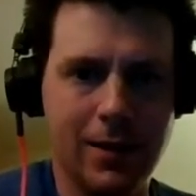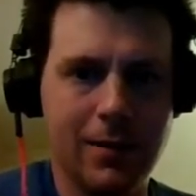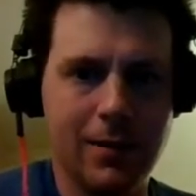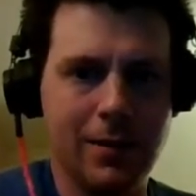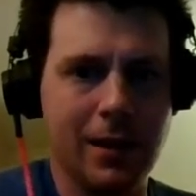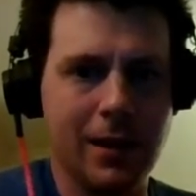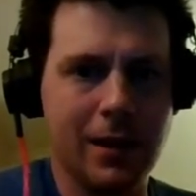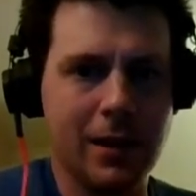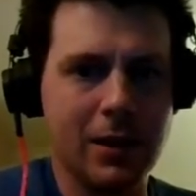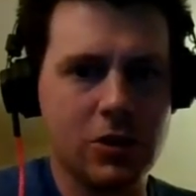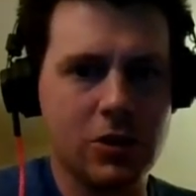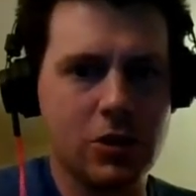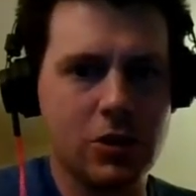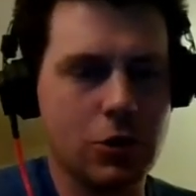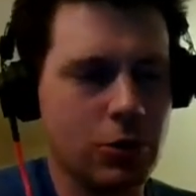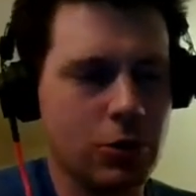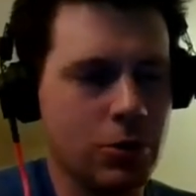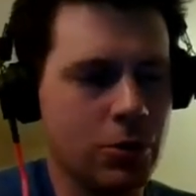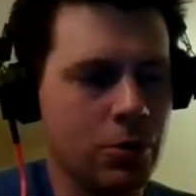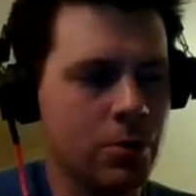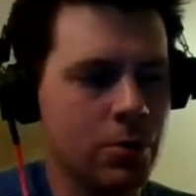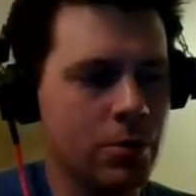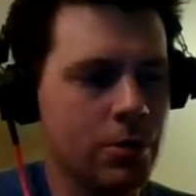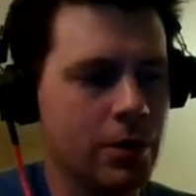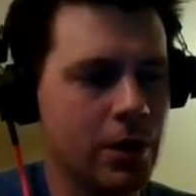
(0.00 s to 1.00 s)
Thanks
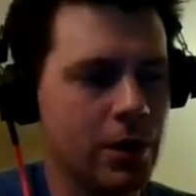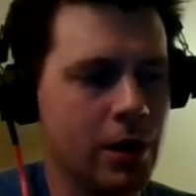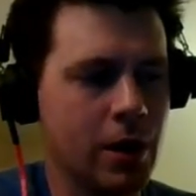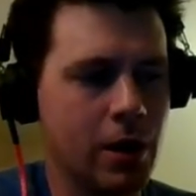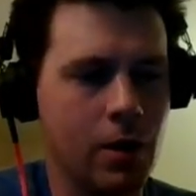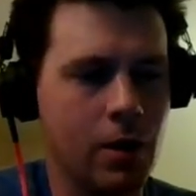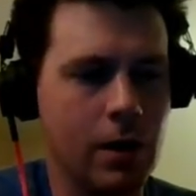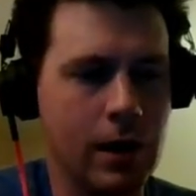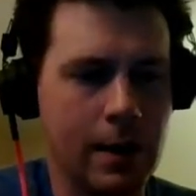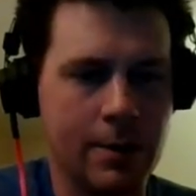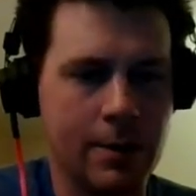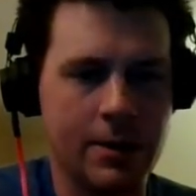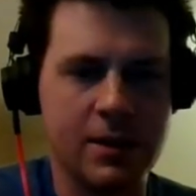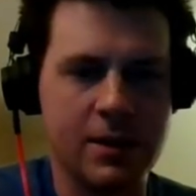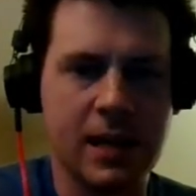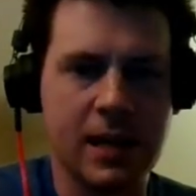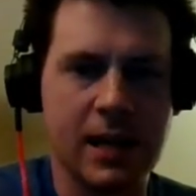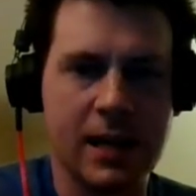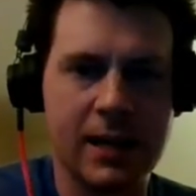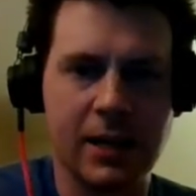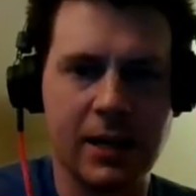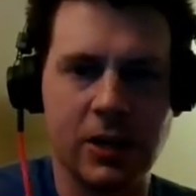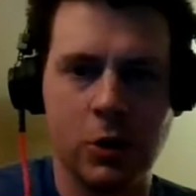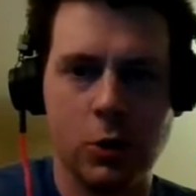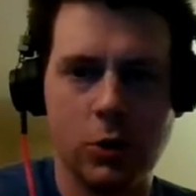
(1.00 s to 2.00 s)
to, you know,
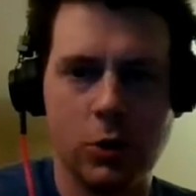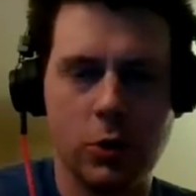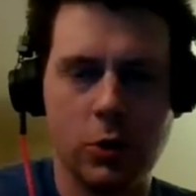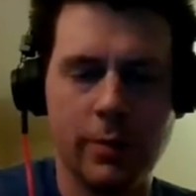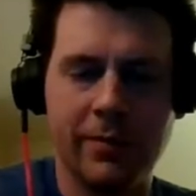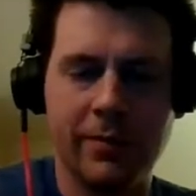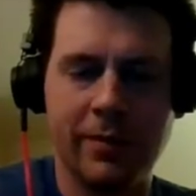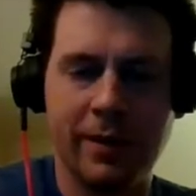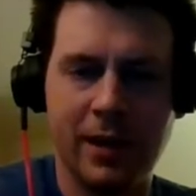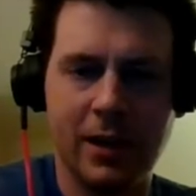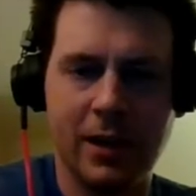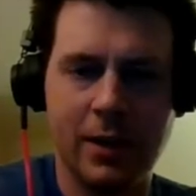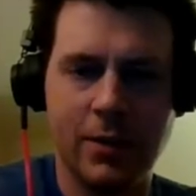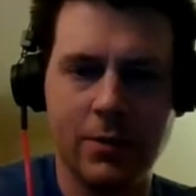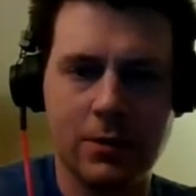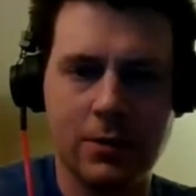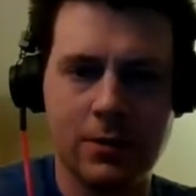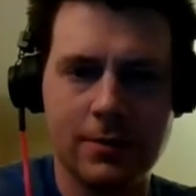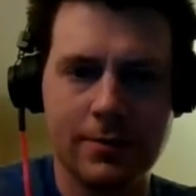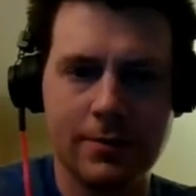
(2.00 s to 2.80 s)
Amazon and YouTube videos.